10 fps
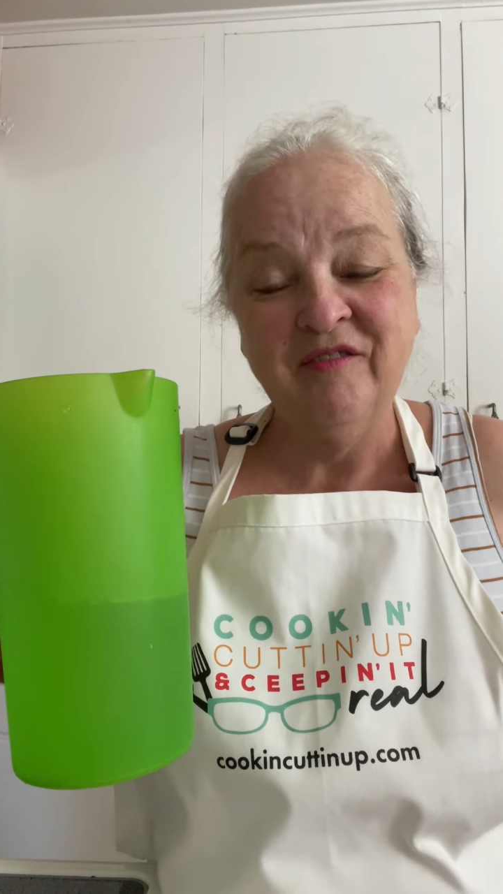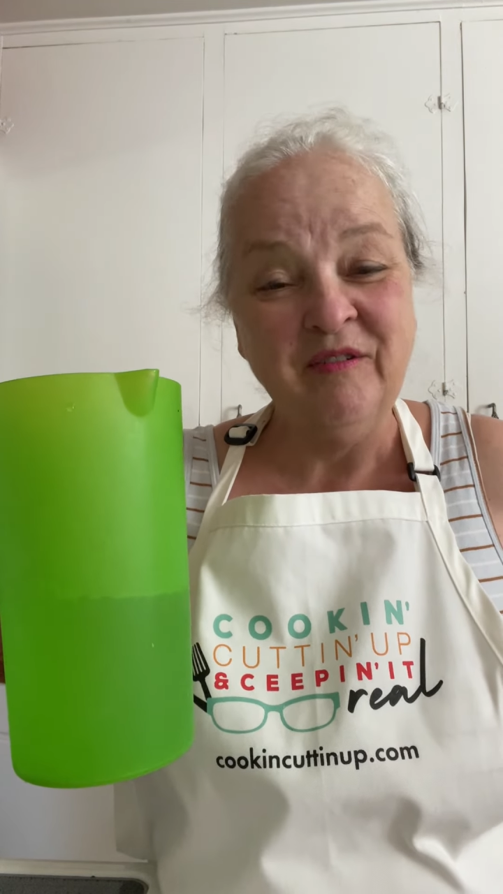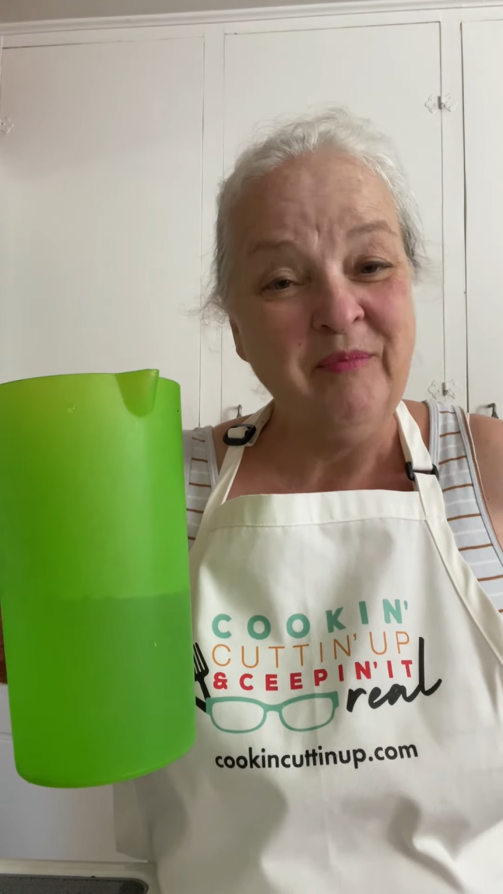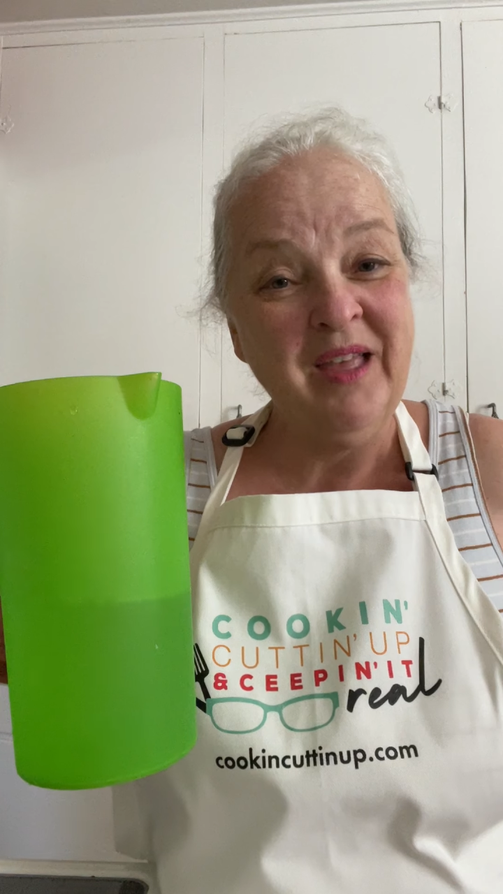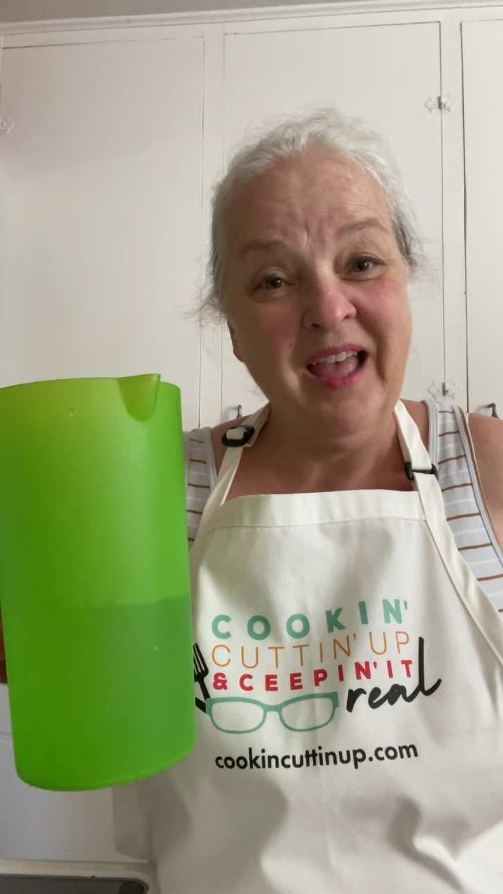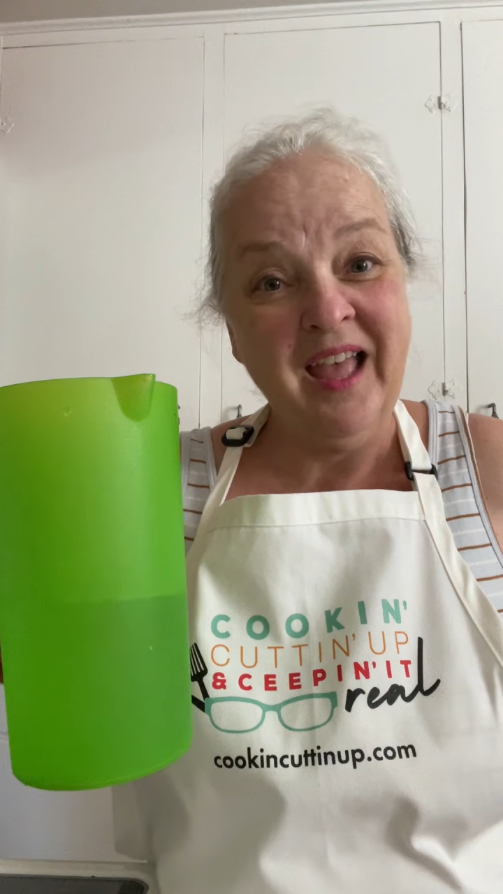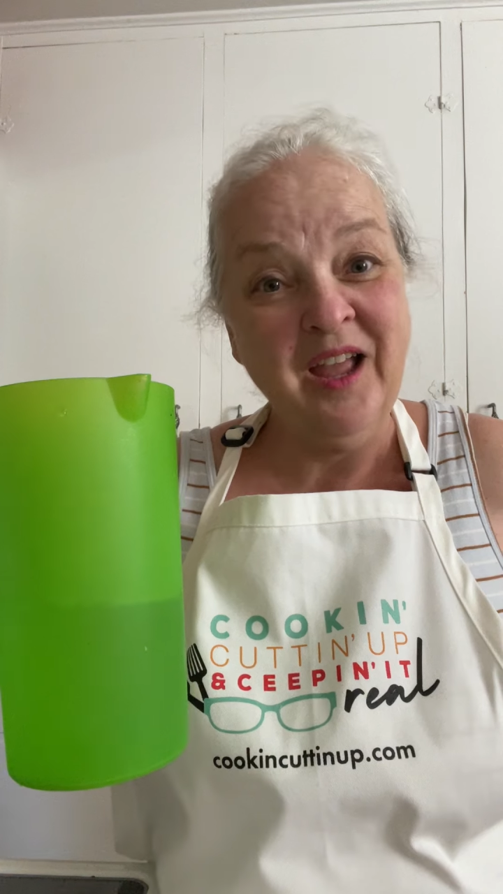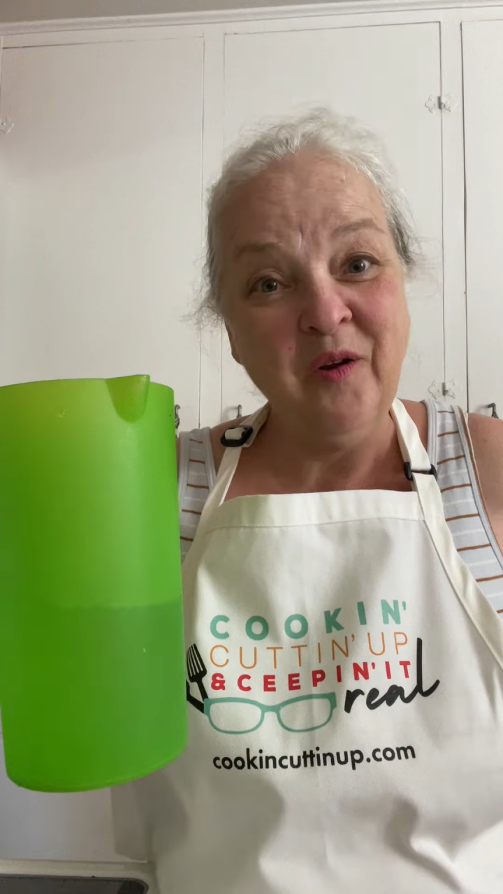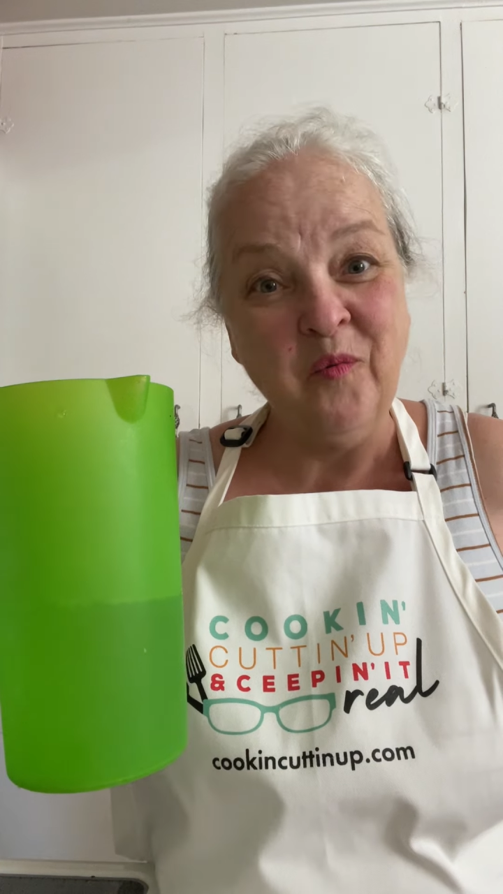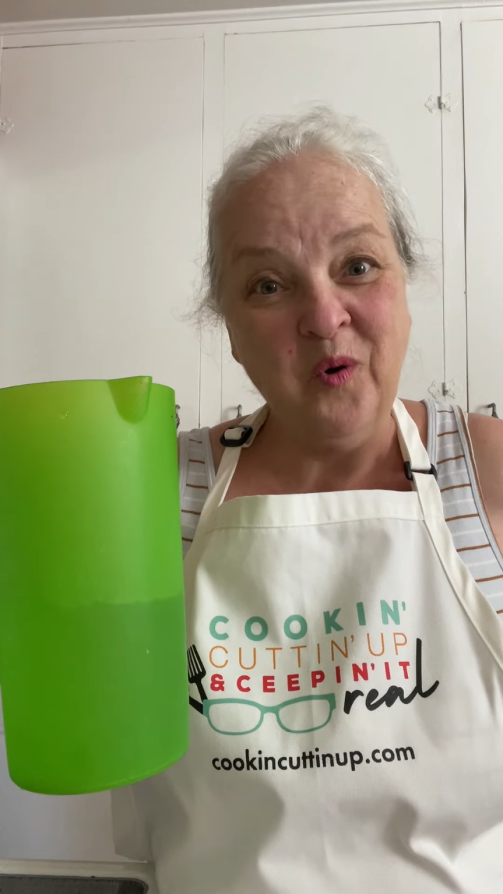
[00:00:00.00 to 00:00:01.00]
from the
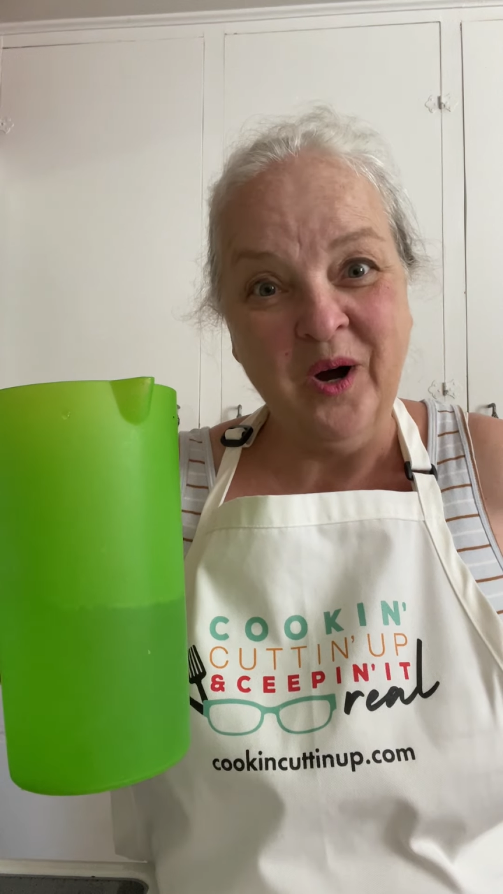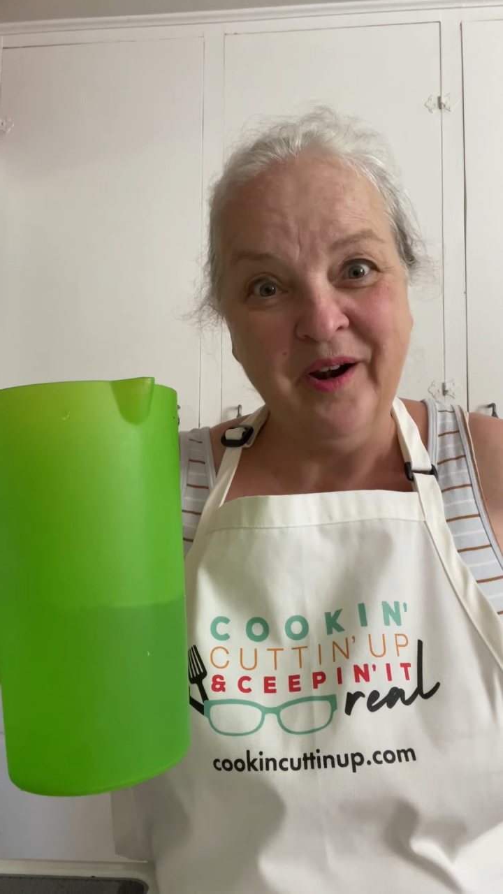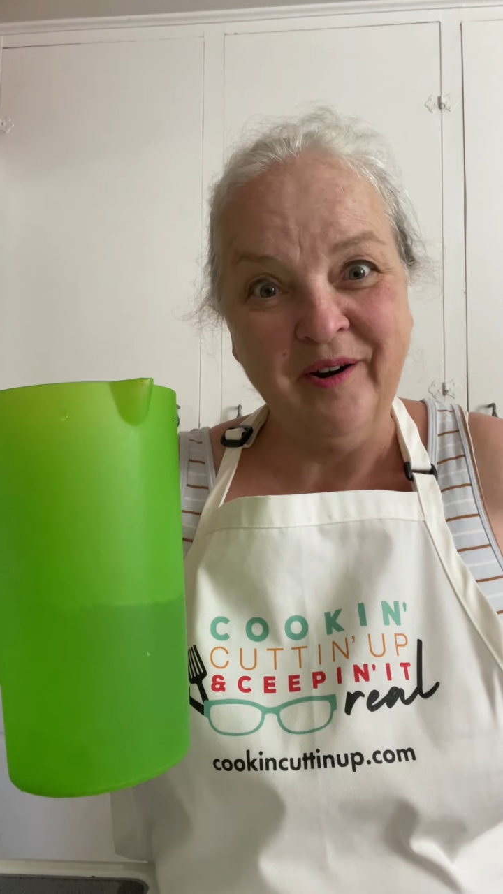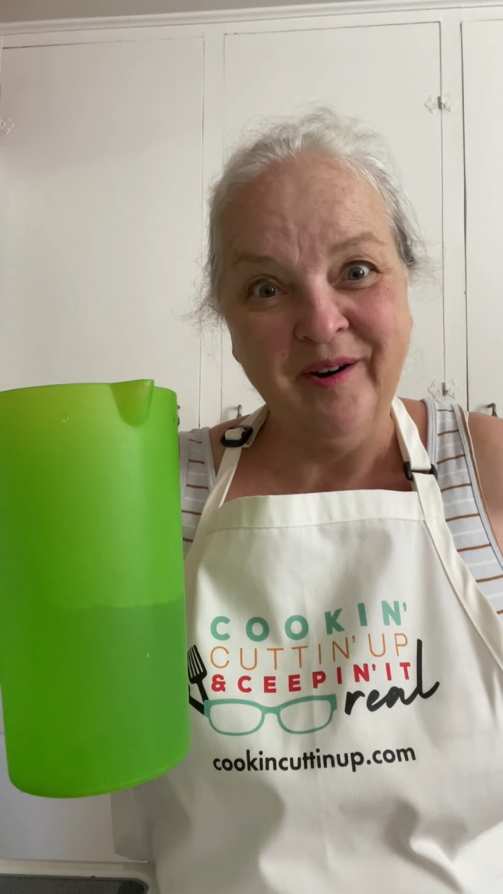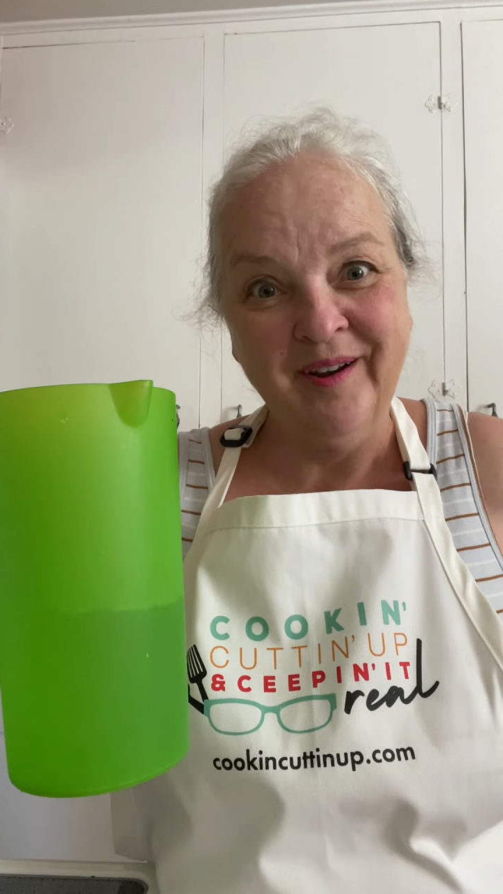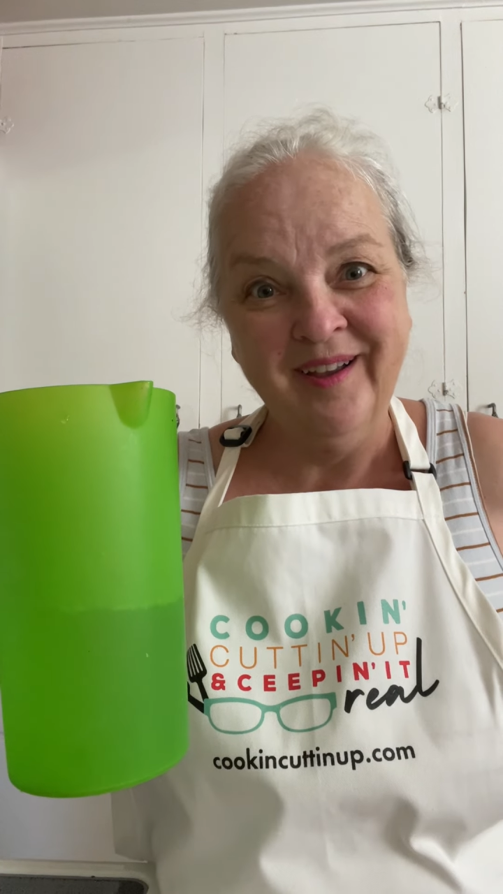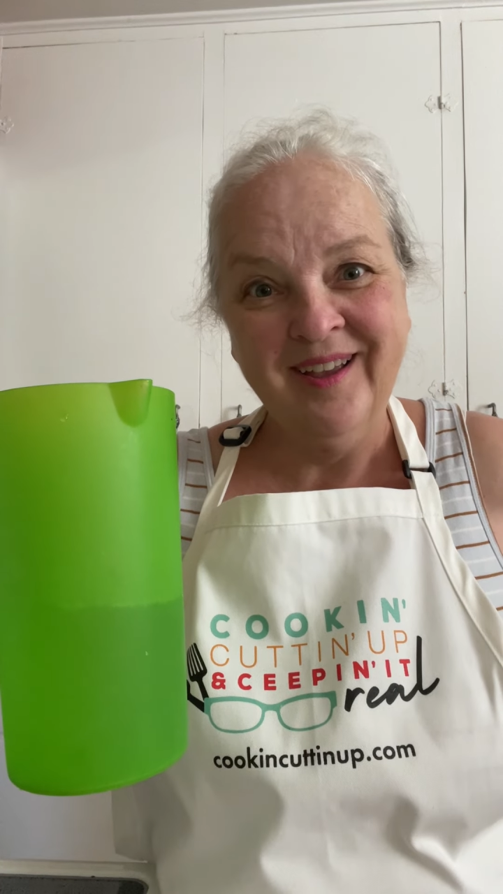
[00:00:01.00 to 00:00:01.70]
egg water.